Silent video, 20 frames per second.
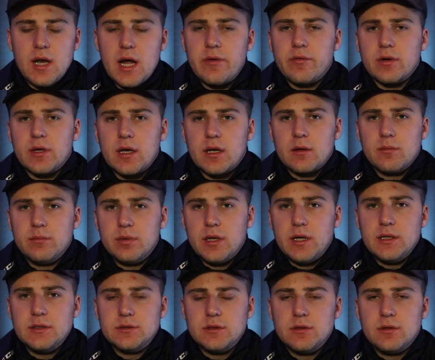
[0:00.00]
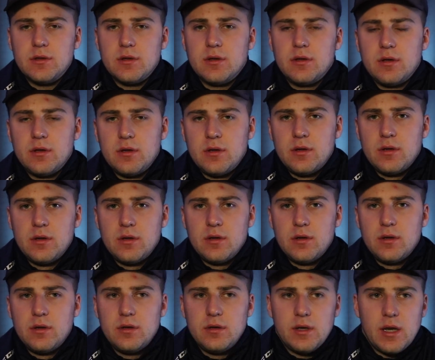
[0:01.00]
Never get complacent.
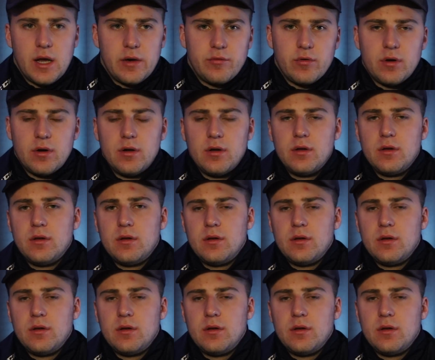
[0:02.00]
Never.